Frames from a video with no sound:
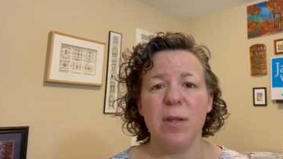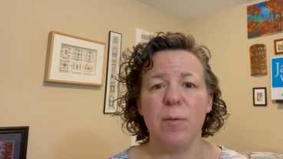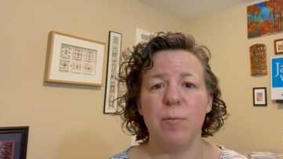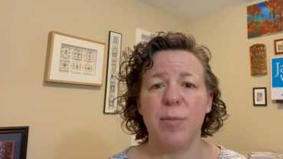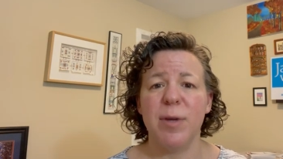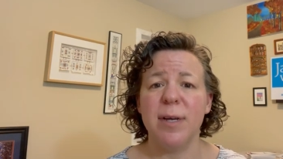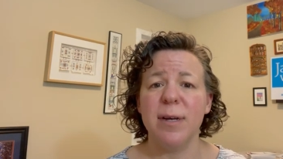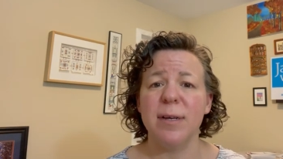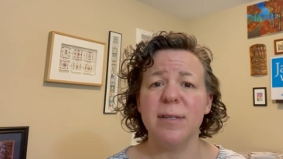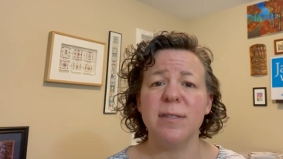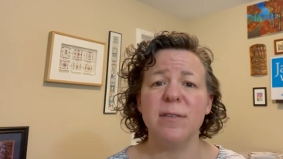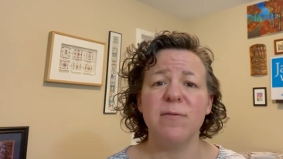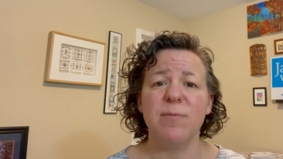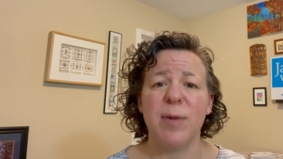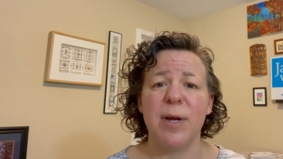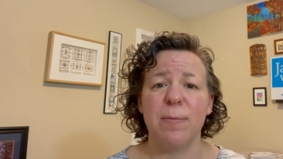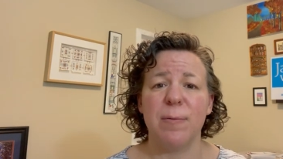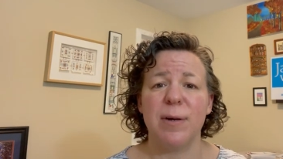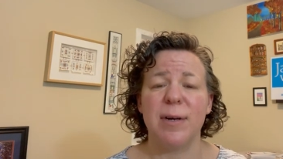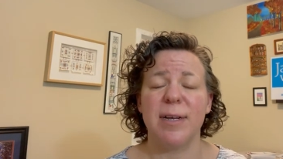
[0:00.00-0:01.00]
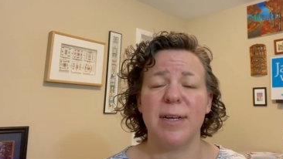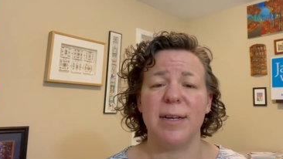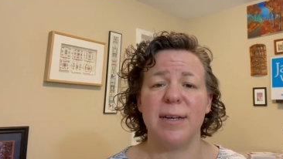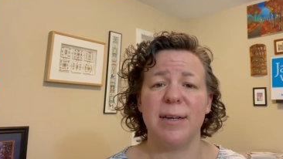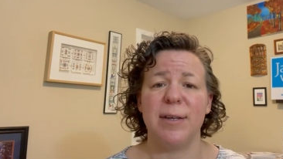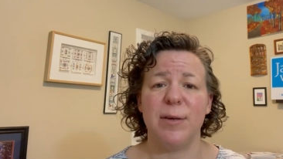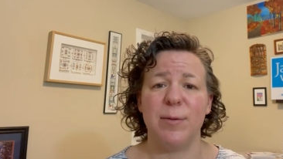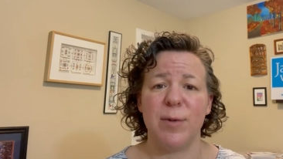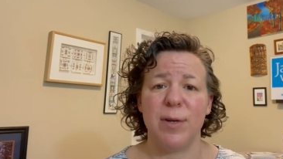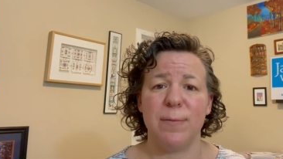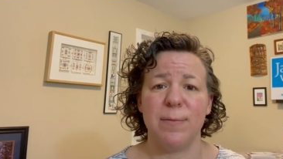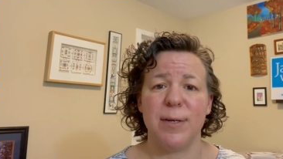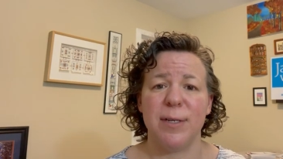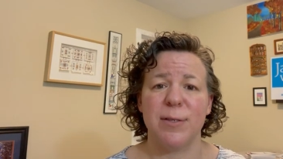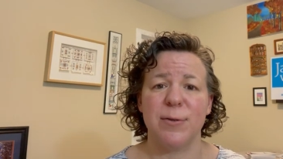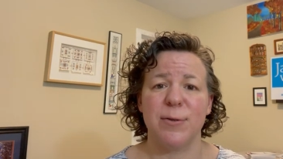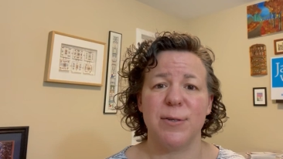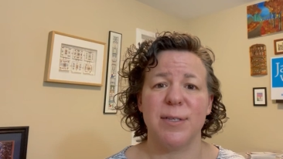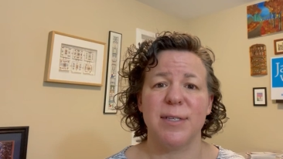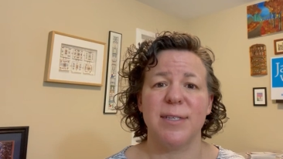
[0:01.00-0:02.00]
Because of my work in human
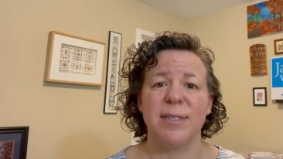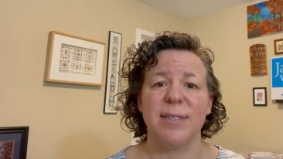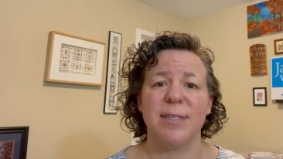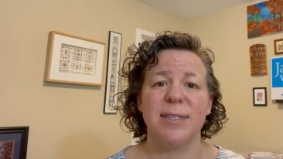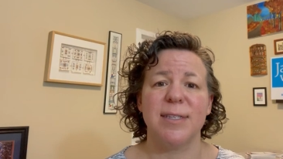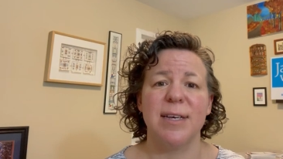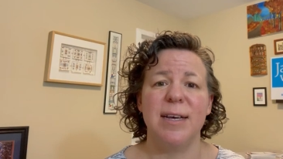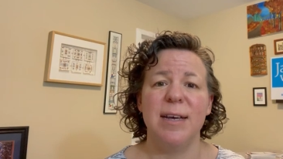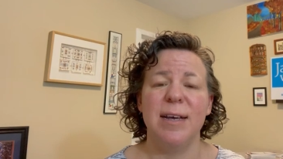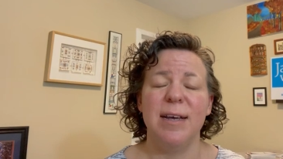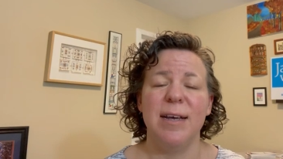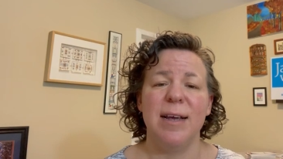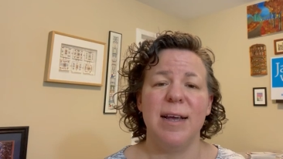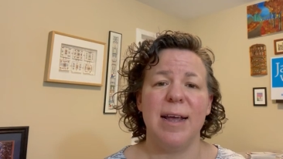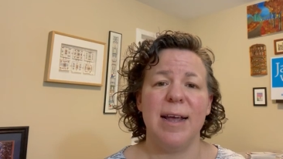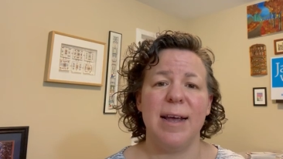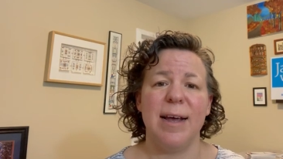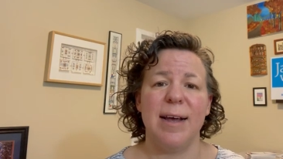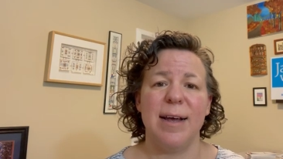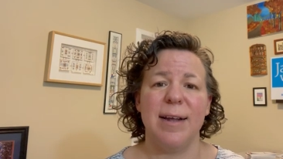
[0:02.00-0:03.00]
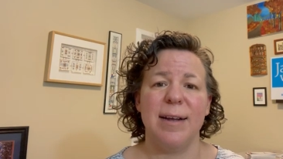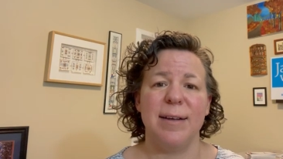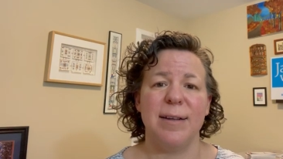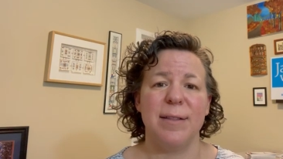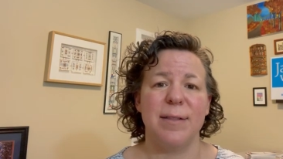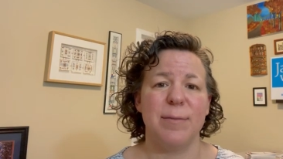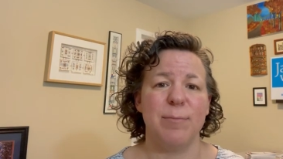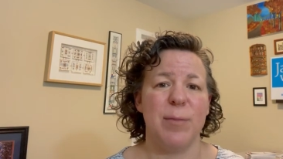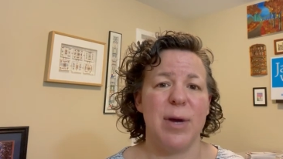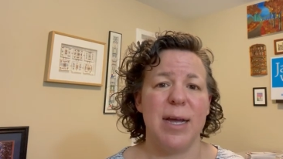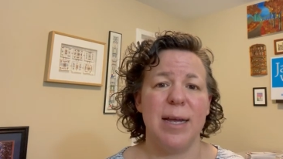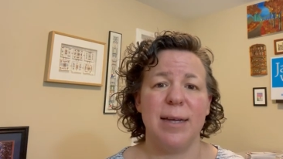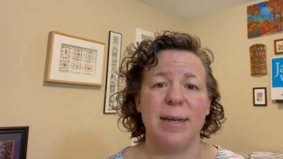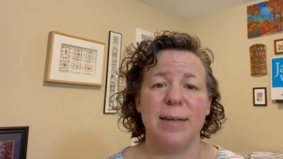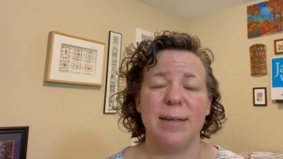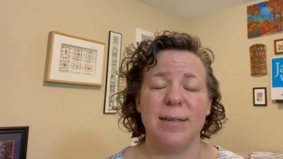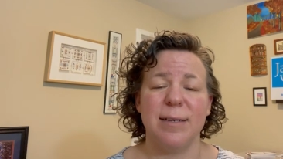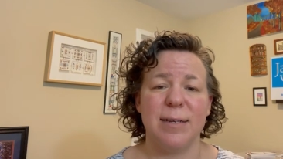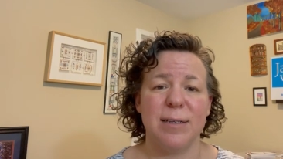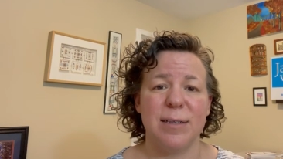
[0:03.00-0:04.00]
resources and
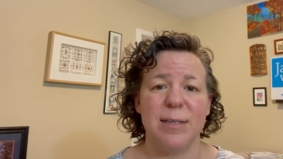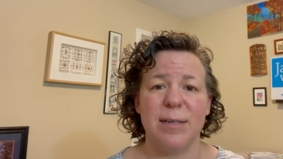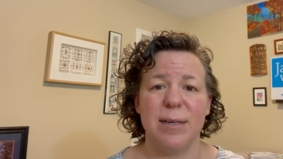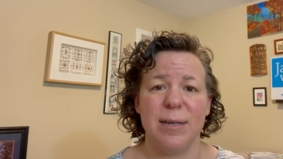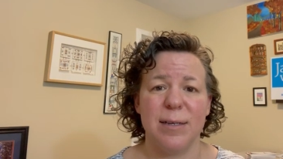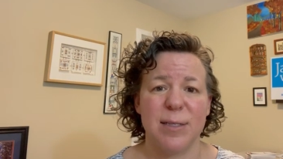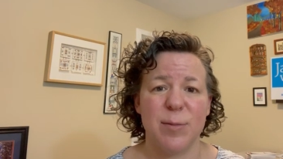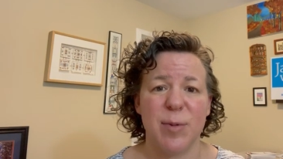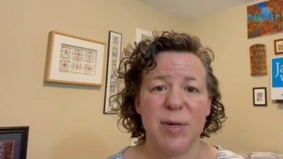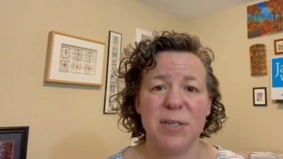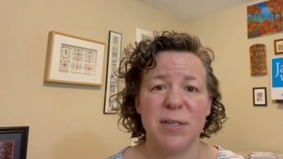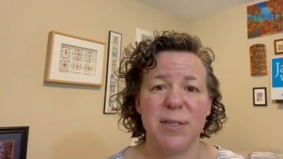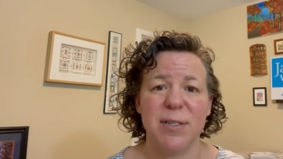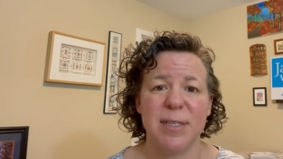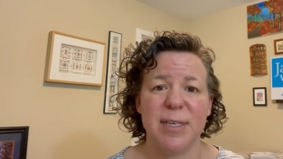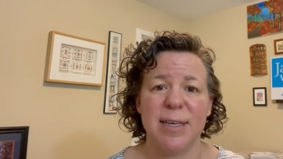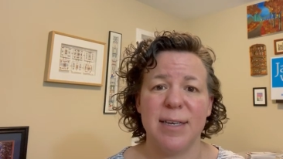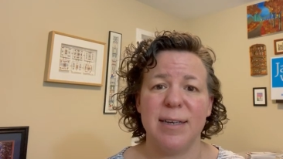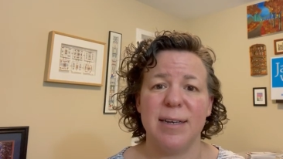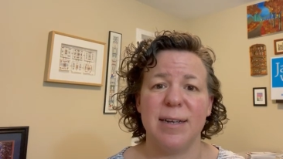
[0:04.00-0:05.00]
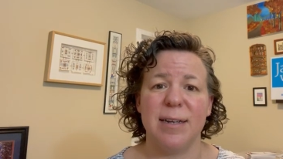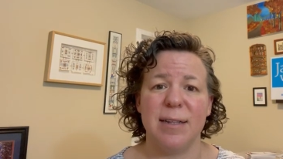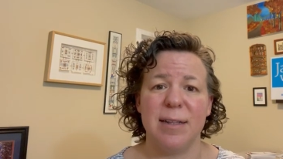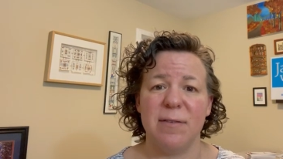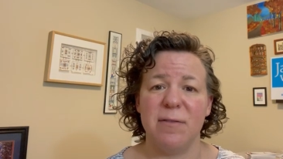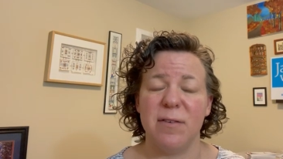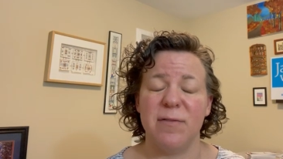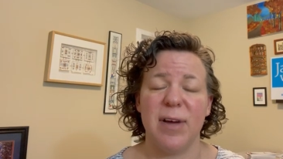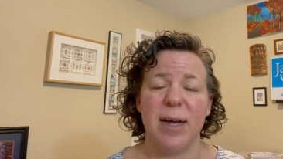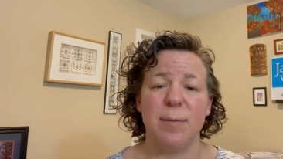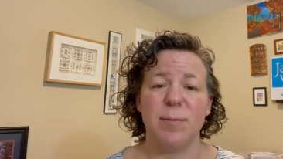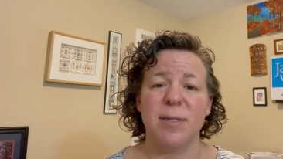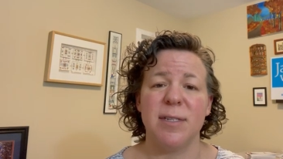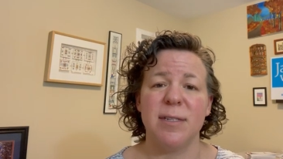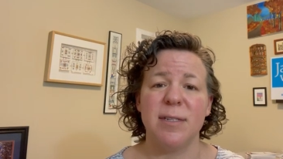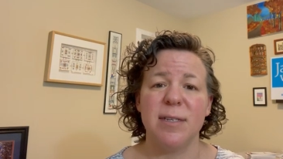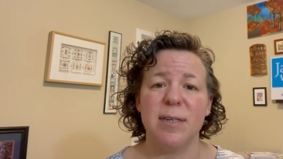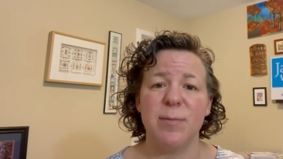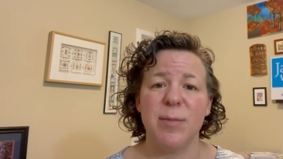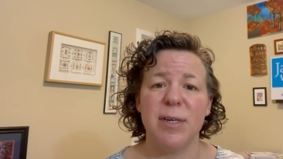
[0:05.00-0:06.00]
my specialty in leave of
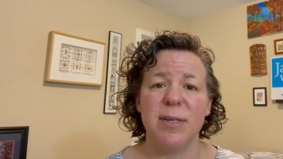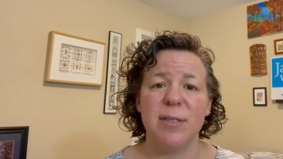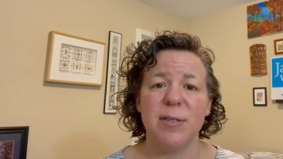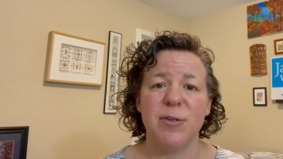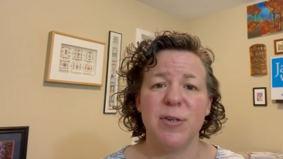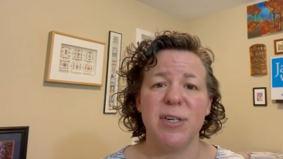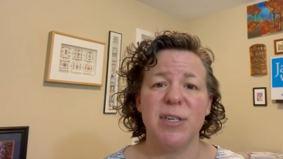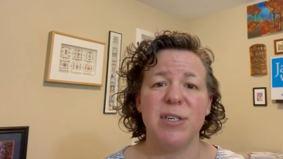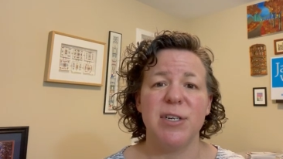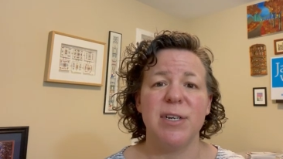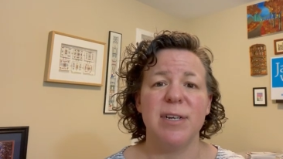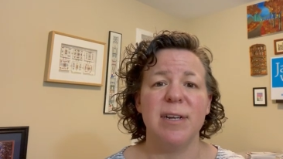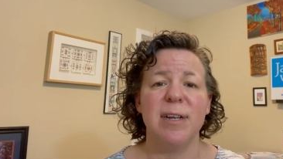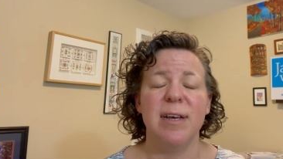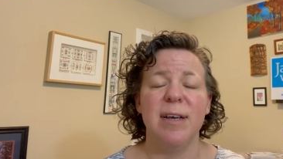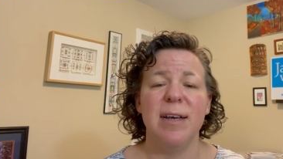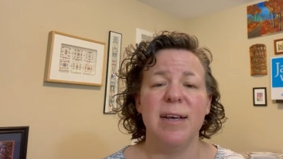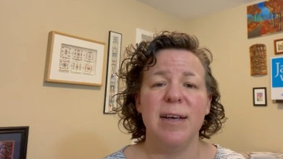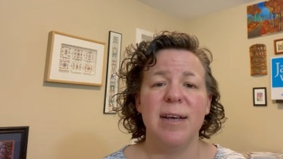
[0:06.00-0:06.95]
absence administration,